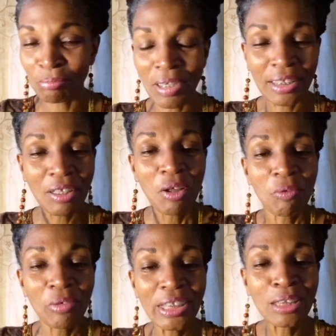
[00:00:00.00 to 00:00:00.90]
But
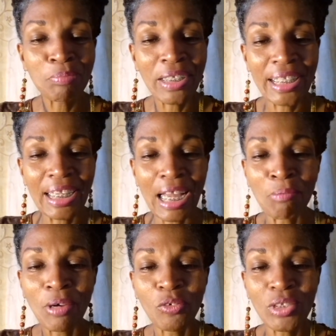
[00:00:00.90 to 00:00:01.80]
we're speaking
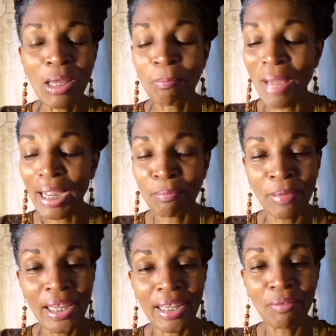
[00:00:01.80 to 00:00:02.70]
about back
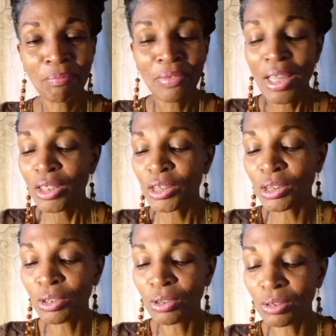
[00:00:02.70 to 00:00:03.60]
pain.
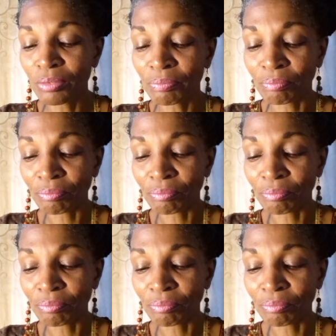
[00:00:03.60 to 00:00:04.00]
So